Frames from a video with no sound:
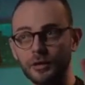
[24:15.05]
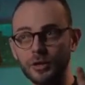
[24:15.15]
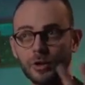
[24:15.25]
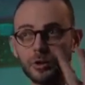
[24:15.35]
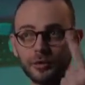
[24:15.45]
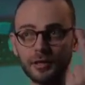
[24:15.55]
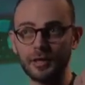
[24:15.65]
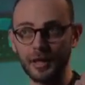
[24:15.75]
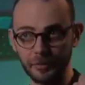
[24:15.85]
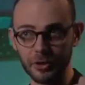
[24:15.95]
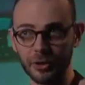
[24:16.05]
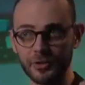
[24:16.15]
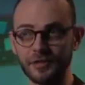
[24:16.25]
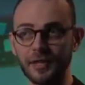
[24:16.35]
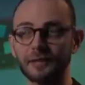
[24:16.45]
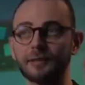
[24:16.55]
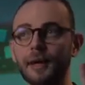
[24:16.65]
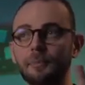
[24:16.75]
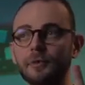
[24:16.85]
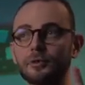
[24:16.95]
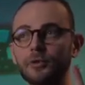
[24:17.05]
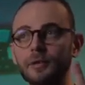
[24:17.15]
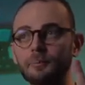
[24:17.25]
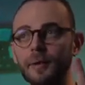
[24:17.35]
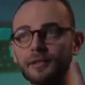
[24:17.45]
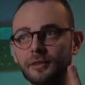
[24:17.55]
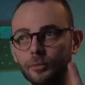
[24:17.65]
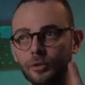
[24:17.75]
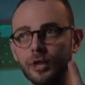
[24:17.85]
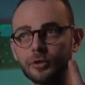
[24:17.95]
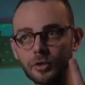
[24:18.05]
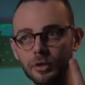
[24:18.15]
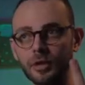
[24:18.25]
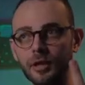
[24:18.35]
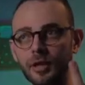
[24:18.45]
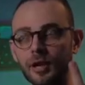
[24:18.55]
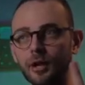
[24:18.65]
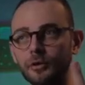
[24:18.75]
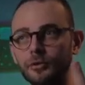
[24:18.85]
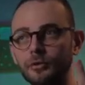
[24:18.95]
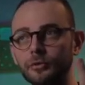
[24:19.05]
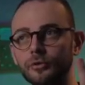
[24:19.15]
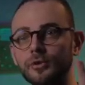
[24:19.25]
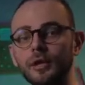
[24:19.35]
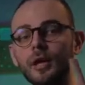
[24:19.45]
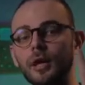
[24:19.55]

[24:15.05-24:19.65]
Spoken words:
So the emissions that happen during plastic production are reduced.